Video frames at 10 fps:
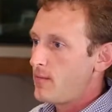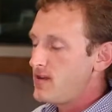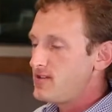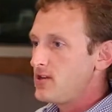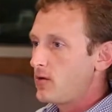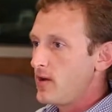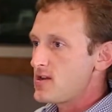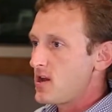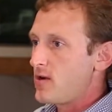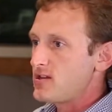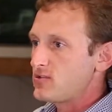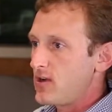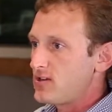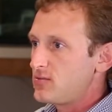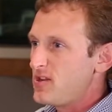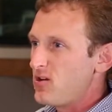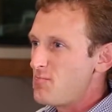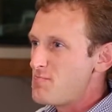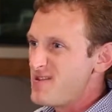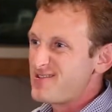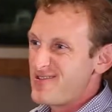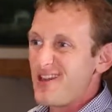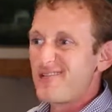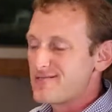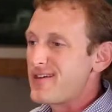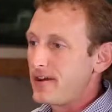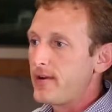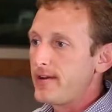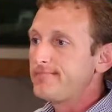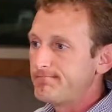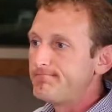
easygoing, not quite as rushed, and we don't miss things that way.